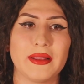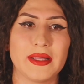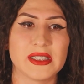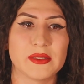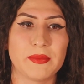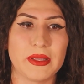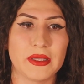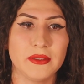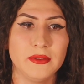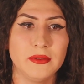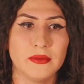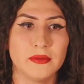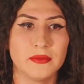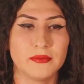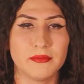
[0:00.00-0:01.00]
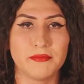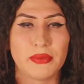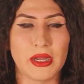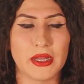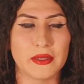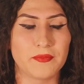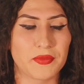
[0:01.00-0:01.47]
lesbian.
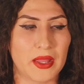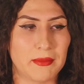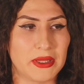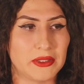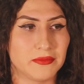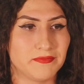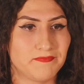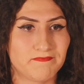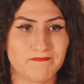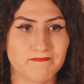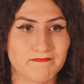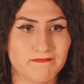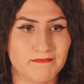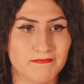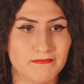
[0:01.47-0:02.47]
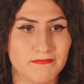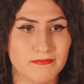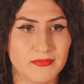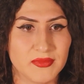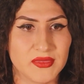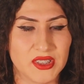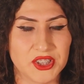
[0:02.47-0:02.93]
But I mean,
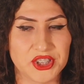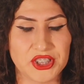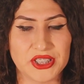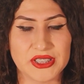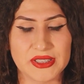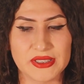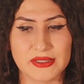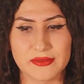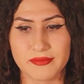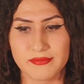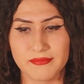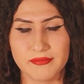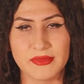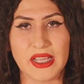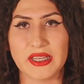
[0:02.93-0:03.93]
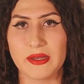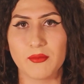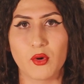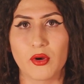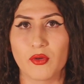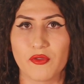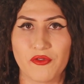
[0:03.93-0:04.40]
she's dated
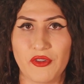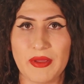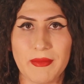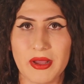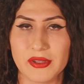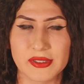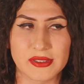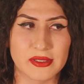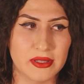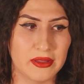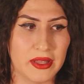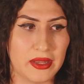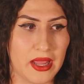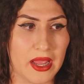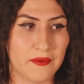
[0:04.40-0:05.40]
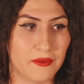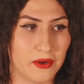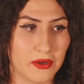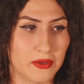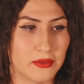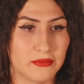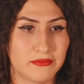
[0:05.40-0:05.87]
more females than
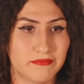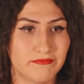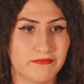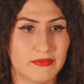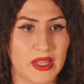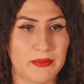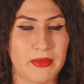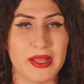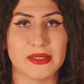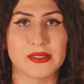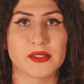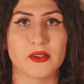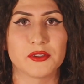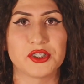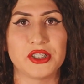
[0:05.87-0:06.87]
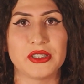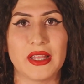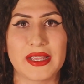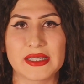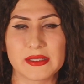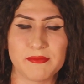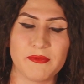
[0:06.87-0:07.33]
ever in men, so she
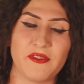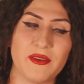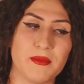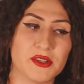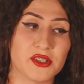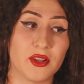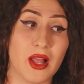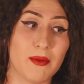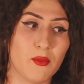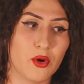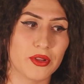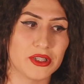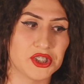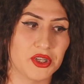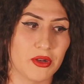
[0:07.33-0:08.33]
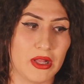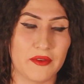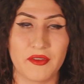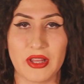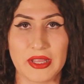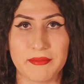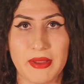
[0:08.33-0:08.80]
likes females a lot more than she'll
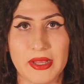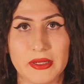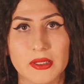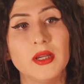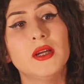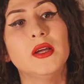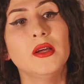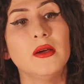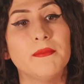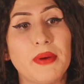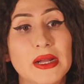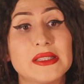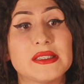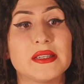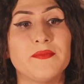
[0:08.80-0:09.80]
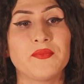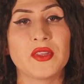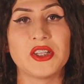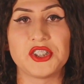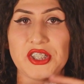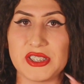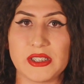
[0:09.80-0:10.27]
ever like men. But
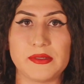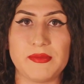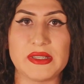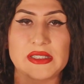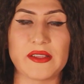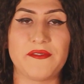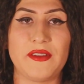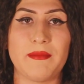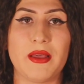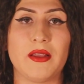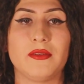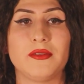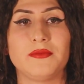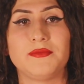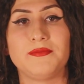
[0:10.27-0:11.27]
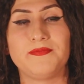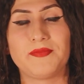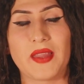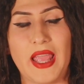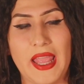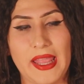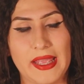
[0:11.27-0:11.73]
she sees me as a female,
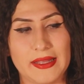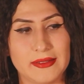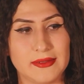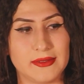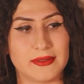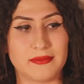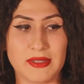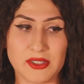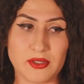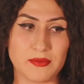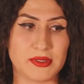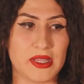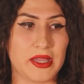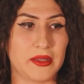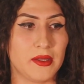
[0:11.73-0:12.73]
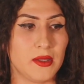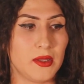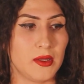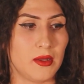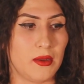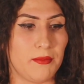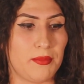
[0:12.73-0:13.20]
and that's what I'm saying.
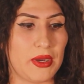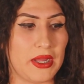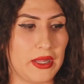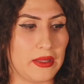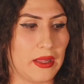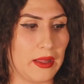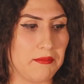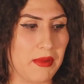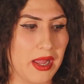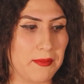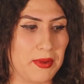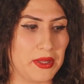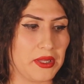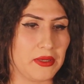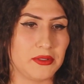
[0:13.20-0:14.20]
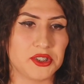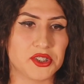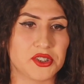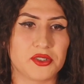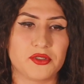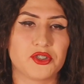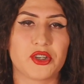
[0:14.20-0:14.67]
But in my opinion,
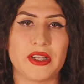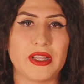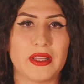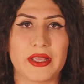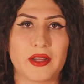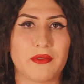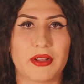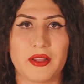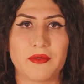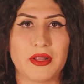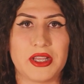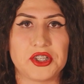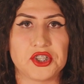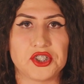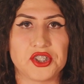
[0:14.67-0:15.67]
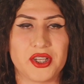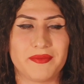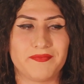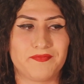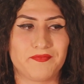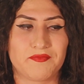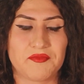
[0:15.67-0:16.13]
just treat it like a regular
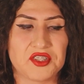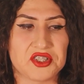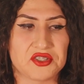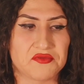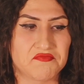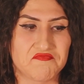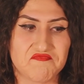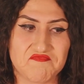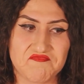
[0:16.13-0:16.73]
relationship. Just